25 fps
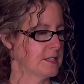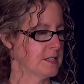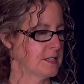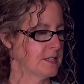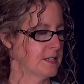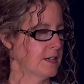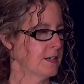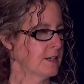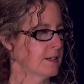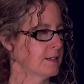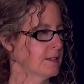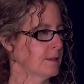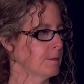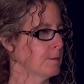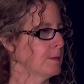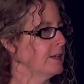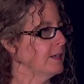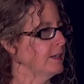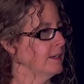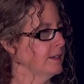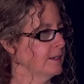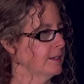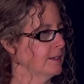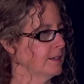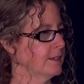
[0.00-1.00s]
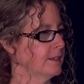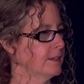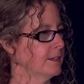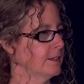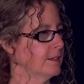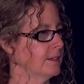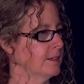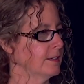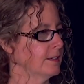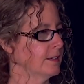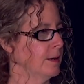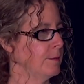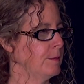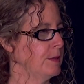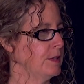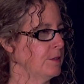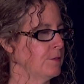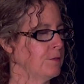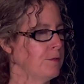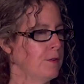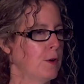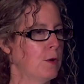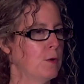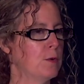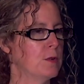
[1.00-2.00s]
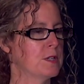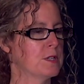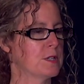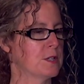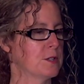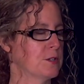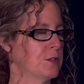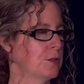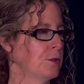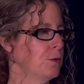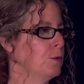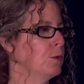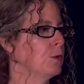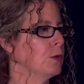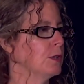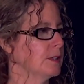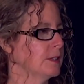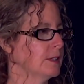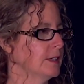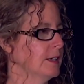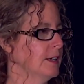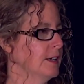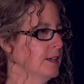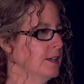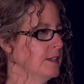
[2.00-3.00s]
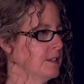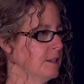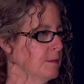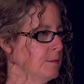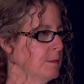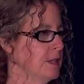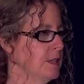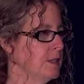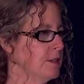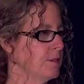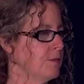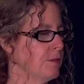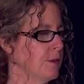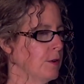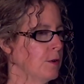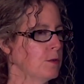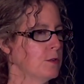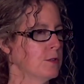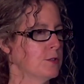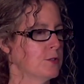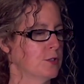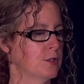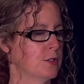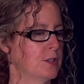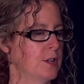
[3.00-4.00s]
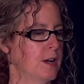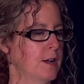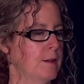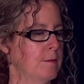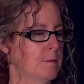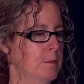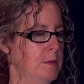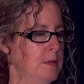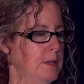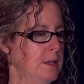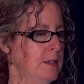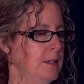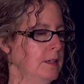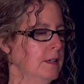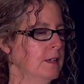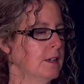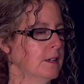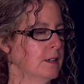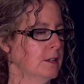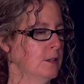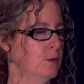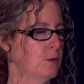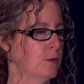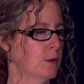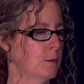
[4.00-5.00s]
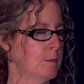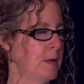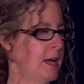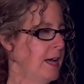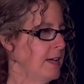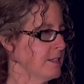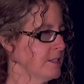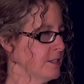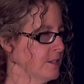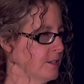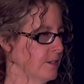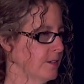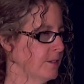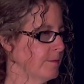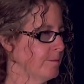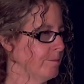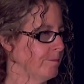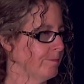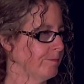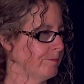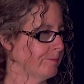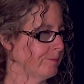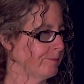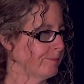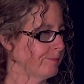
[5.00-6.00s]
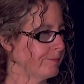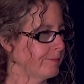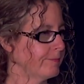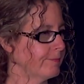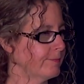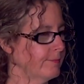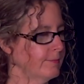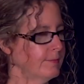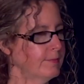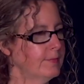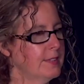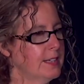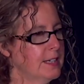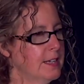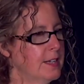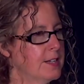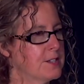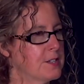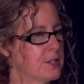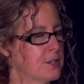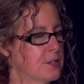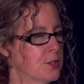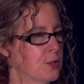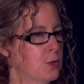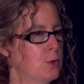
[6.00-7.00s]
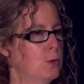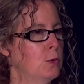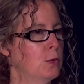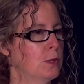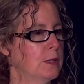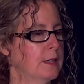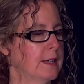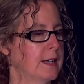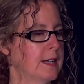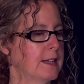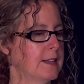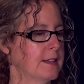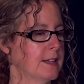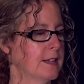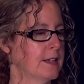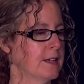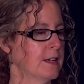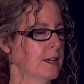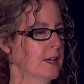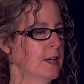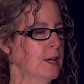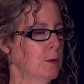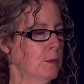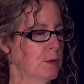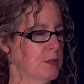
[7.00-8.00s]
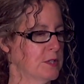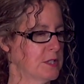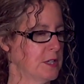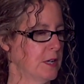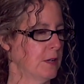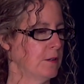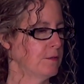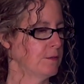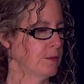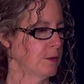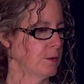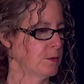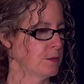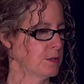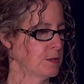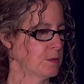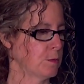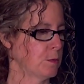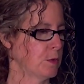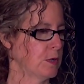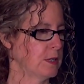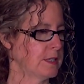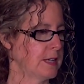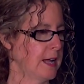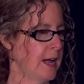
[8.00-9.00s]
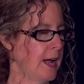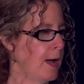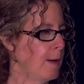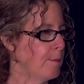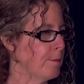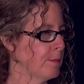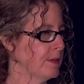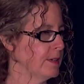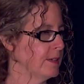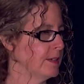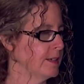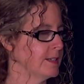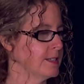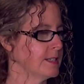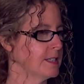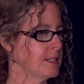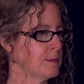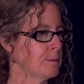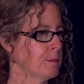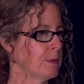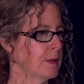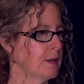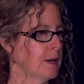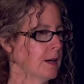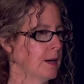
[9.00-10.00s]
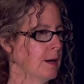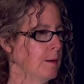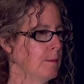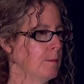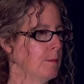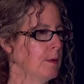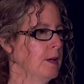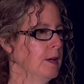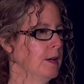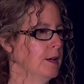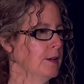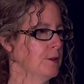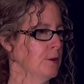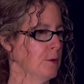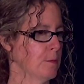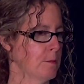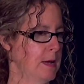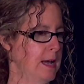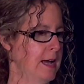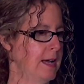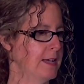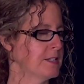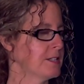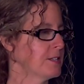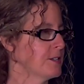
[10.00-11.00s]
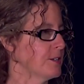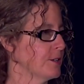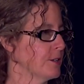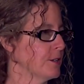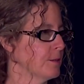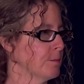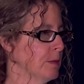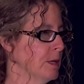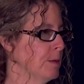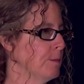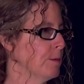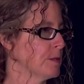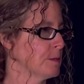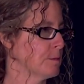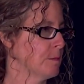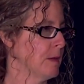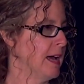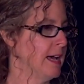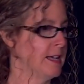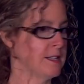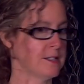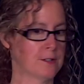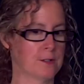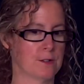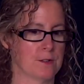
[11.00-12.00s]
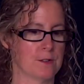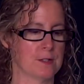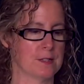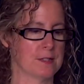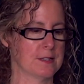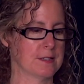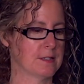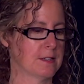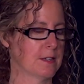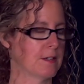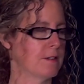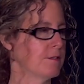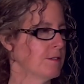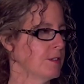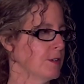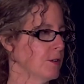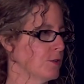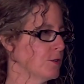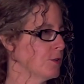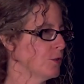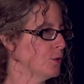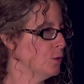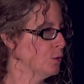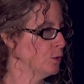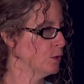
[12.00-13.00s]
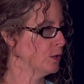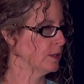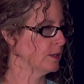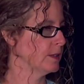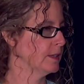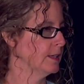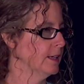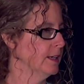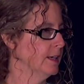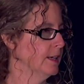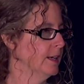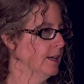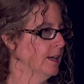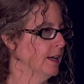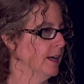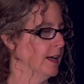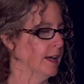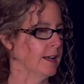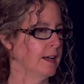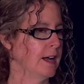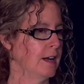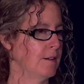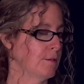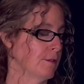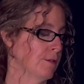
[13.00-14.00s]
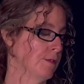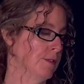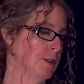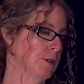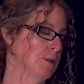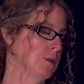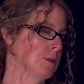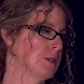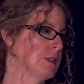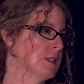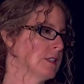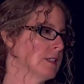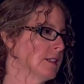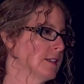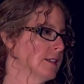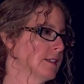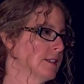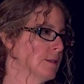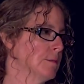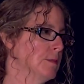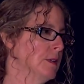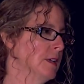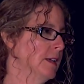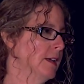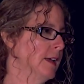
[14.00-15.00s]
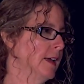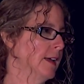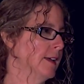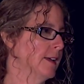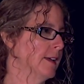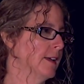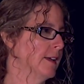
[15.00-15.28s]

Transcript: stuck to me. Oh, no. I mean, the phone is a tool. To me, the phone should not be your master. Right it's a tool and i think with cell phones what's happened is it's become your master people's masters instead of their tool right. and i refuse to be